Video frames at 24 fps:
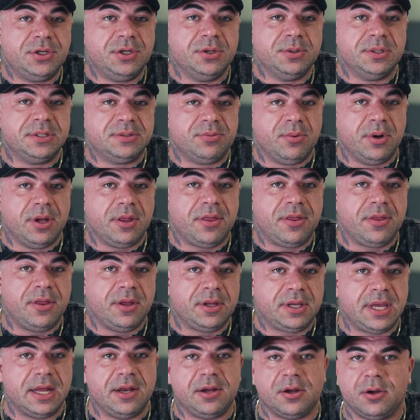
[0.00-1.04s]
issues with
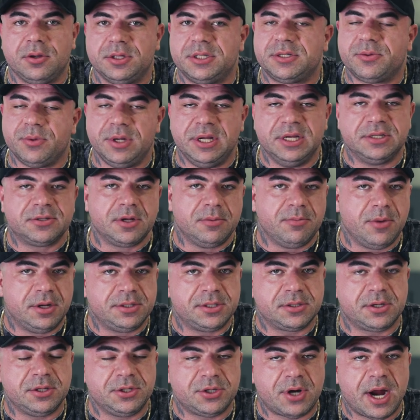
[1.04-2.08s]
getting a good squeeze, good
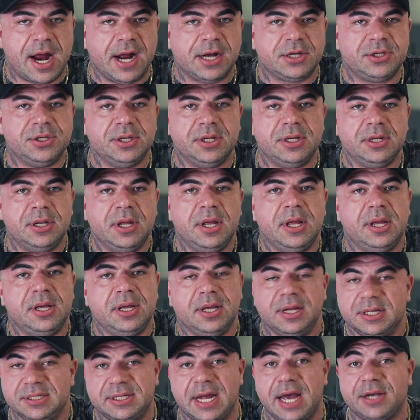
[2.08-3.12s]
muscle contraction,
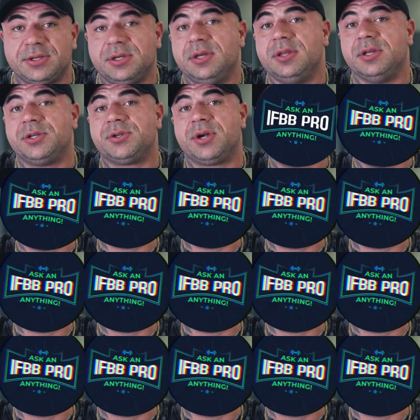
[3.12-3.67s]
is actually the